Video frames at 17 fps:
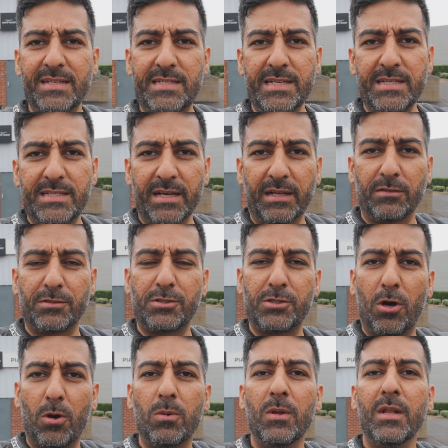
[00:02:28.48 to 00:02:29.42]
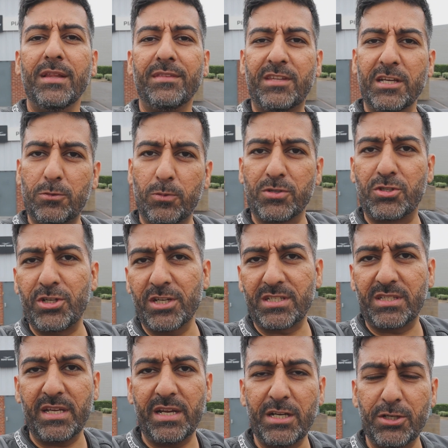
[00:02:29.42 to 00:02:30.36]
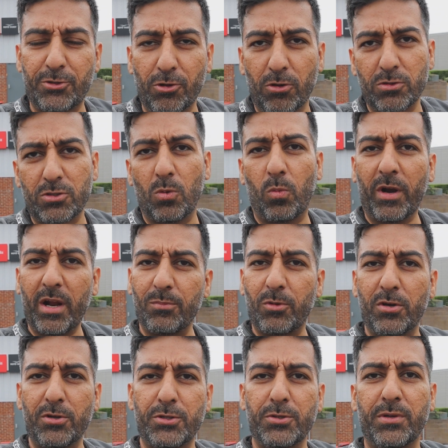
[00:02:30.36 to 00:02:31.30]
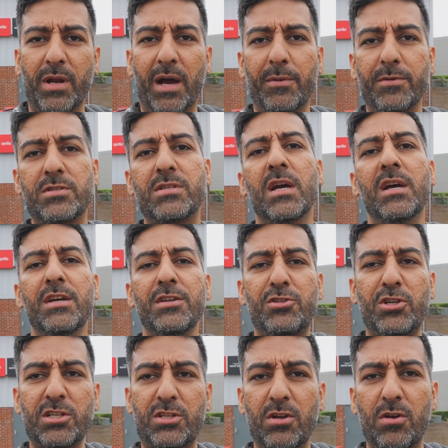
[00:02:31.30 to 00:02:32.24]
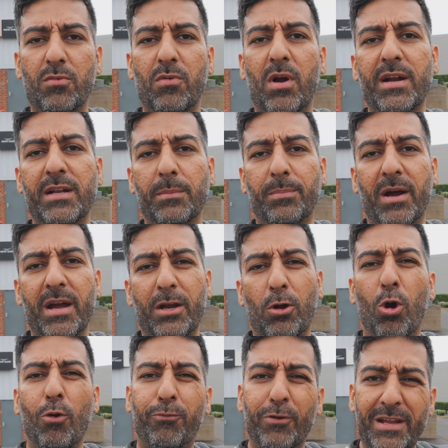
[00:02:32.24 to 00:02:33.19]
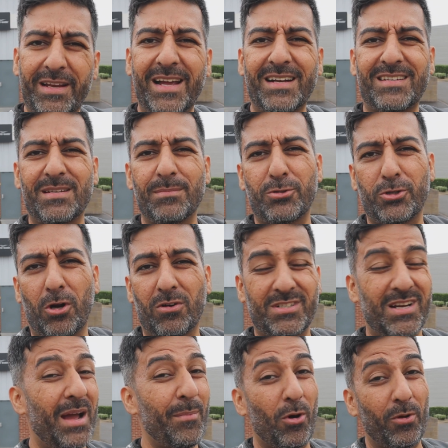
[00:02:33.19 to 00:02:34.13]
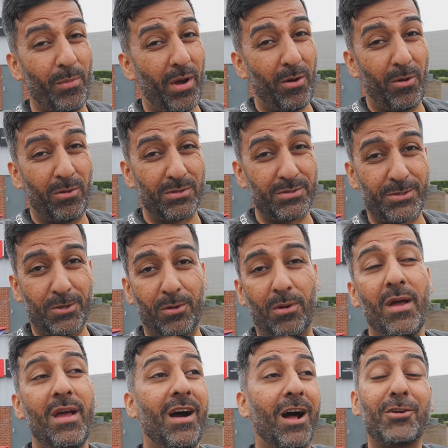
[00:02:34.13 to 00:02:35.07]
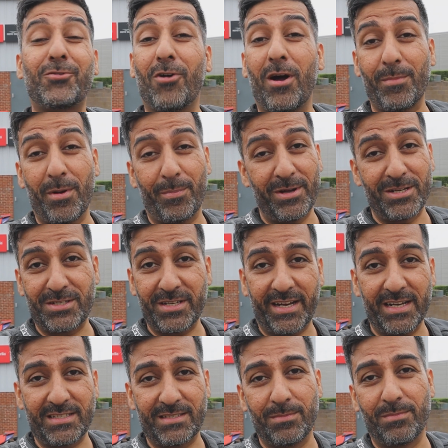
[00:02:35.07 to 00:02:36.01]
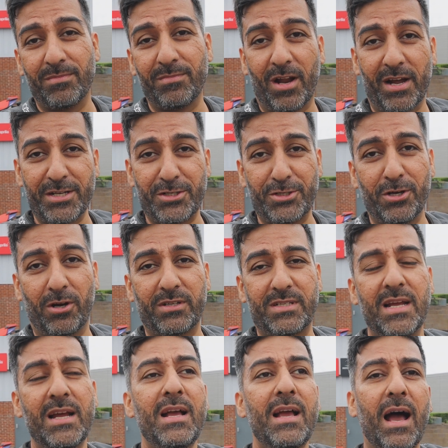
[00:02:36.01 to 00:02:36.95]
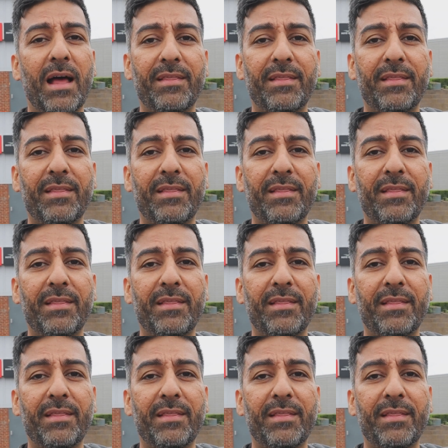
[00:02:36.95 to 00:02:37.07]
in detail. So this was just the intro. So what I'm going to do now is just going to ride the bike, hopefully get some shots. I'm on my own, so I'll try my best to get some nice shots,